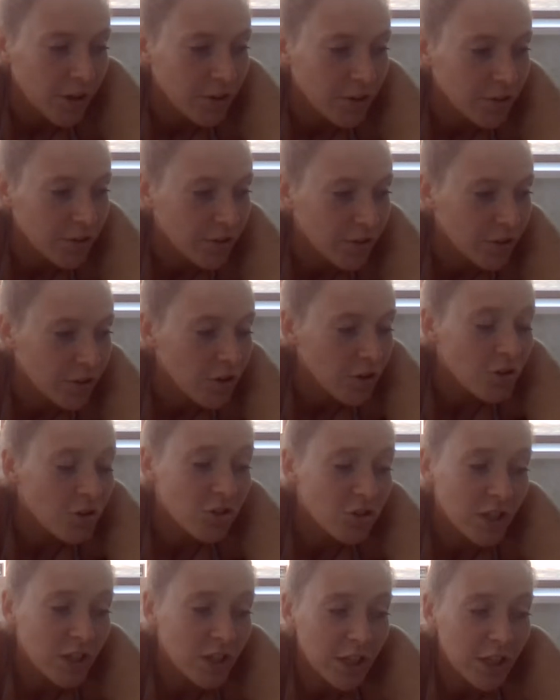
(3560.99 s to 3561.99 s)

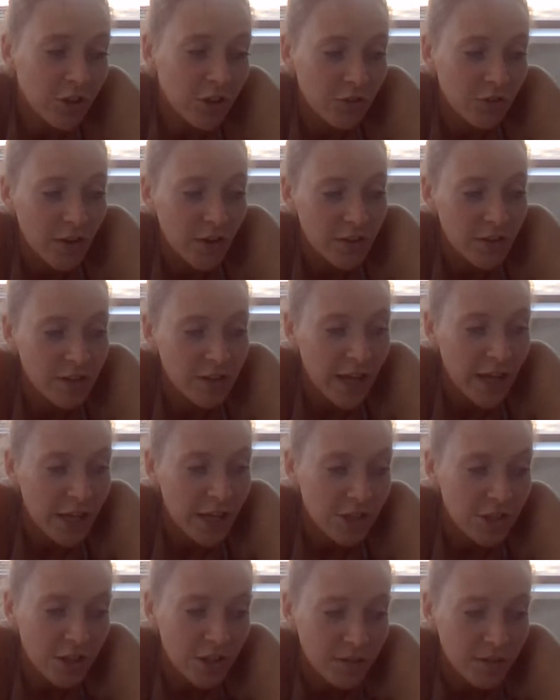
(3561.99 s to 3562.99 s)
Usually good ventilation.
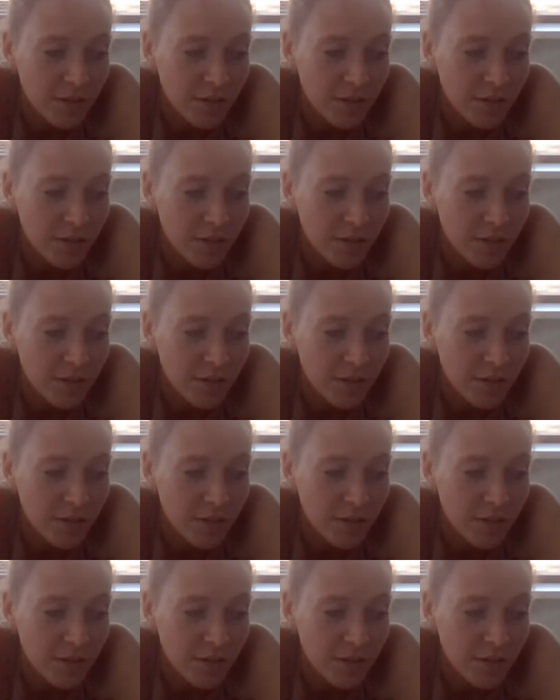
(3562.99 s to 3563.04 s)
